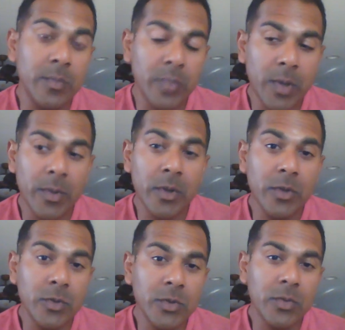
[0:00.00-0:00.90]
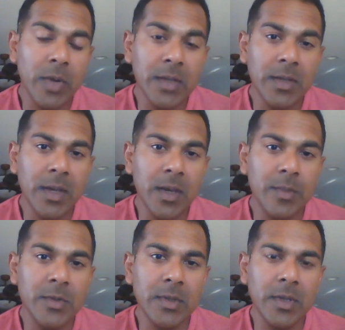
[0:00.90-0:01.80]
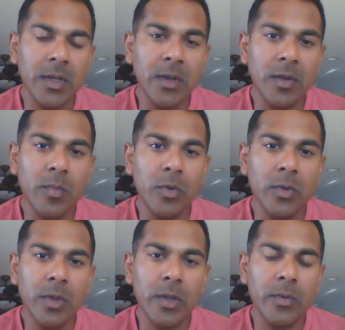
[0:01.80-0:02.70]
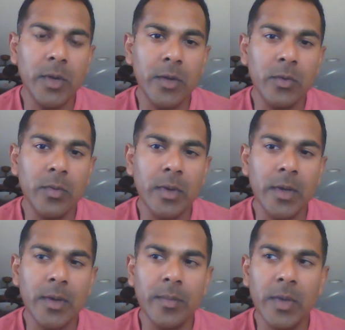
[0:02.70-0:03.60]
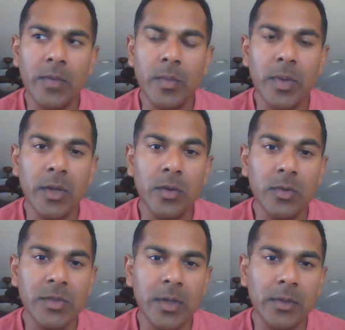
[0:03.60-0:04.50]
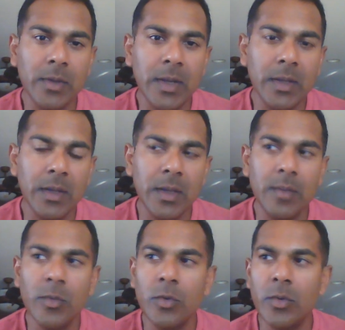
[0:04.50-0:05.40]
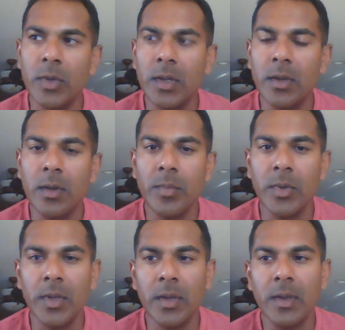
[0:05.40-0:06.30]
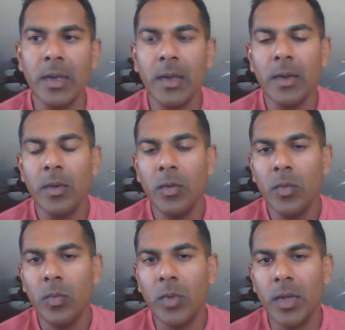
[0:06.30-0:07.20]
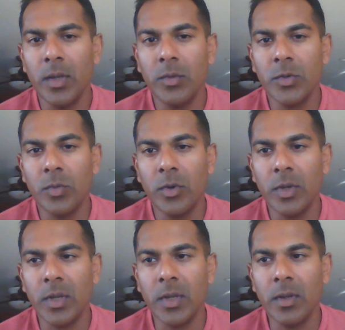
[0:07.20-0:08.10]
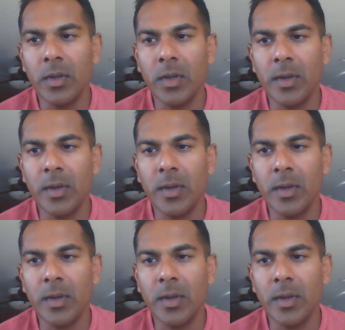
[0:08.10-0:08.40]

primarily use Scratch Labs, and they're out of Boulder, Colorado. Everybody knows Dr. Alan Lim, who created the company when he was working